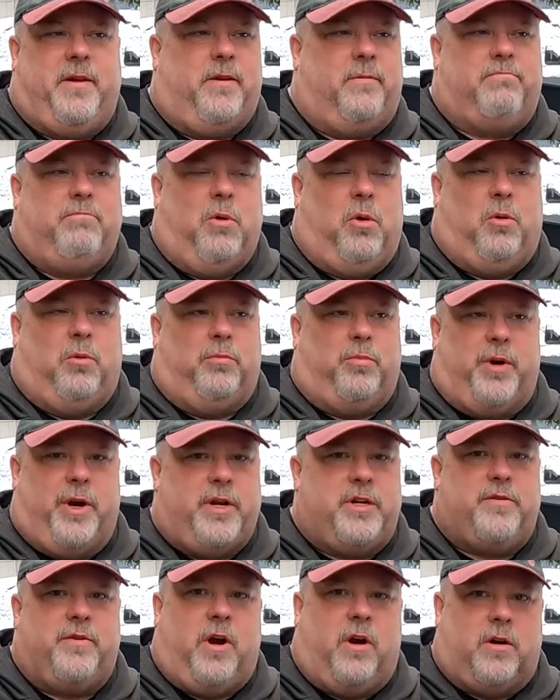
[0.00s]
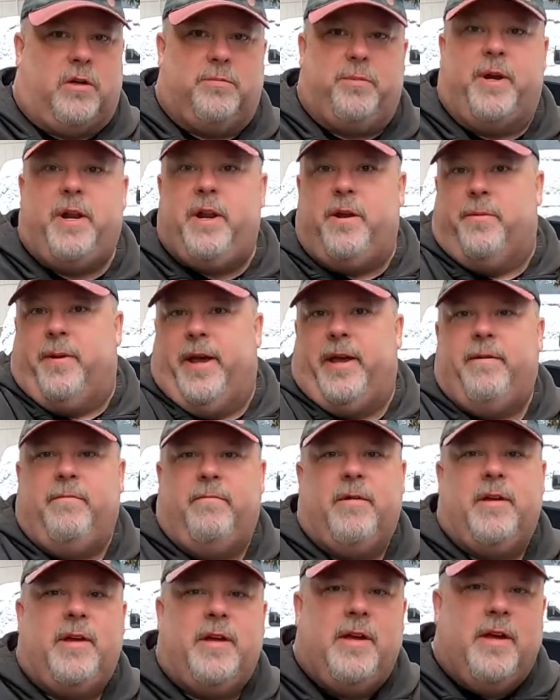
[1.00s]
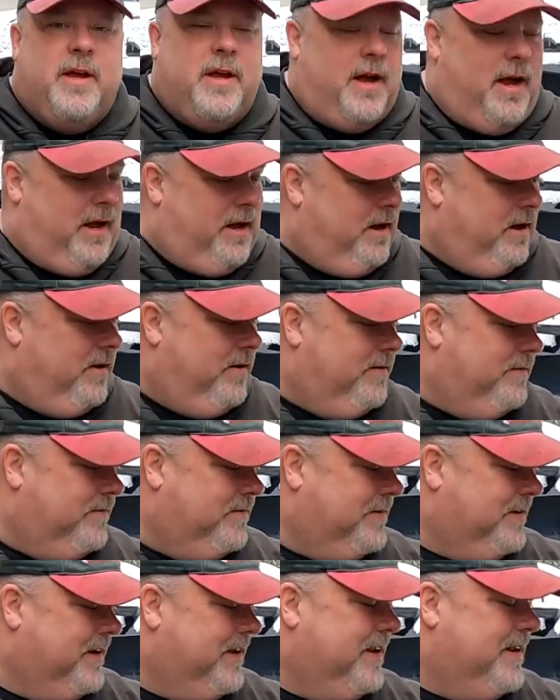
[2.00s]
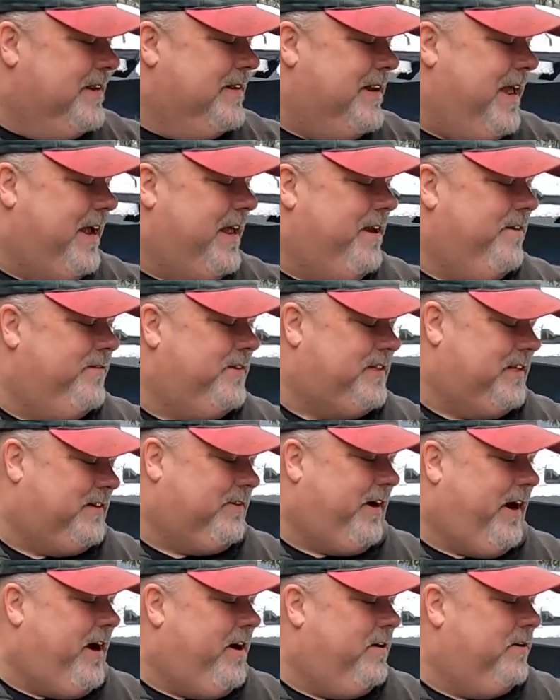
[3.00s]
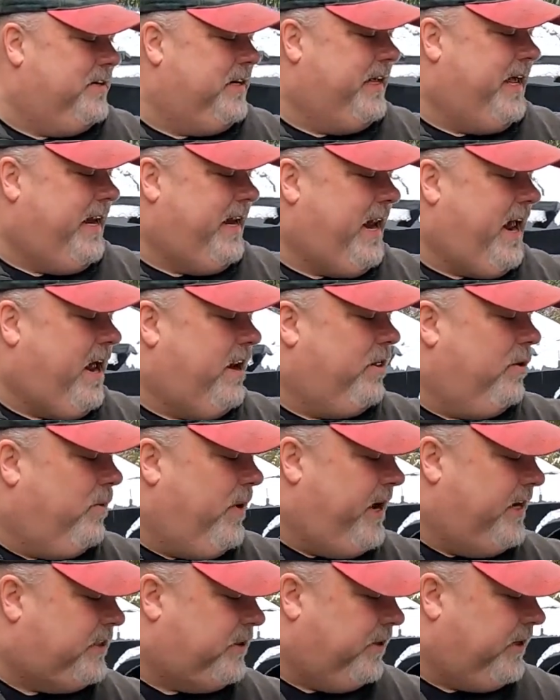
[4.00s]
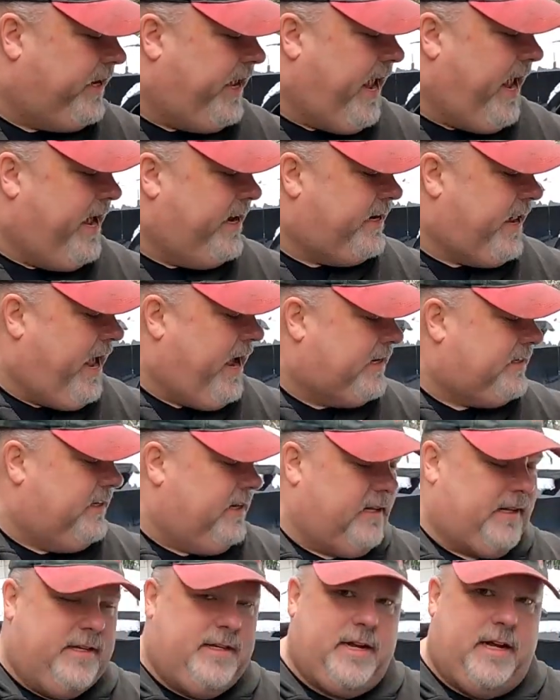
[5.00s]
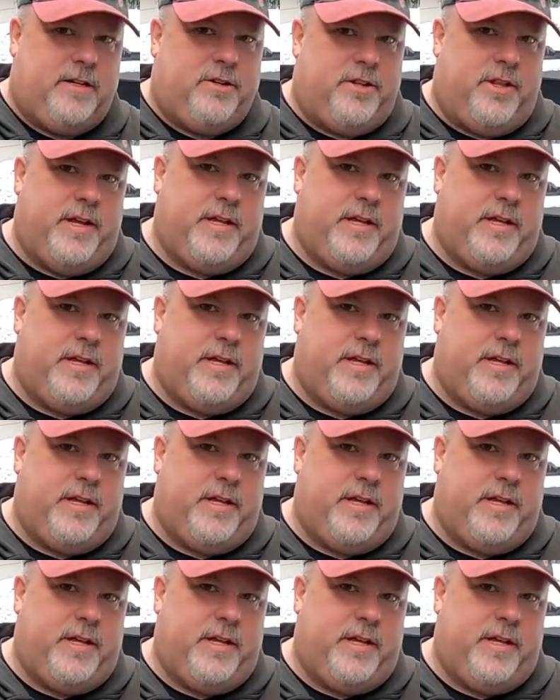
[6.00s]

They're old British cars, but anyway. Negative is the ground. To get it out of the way so it can't accidentally touch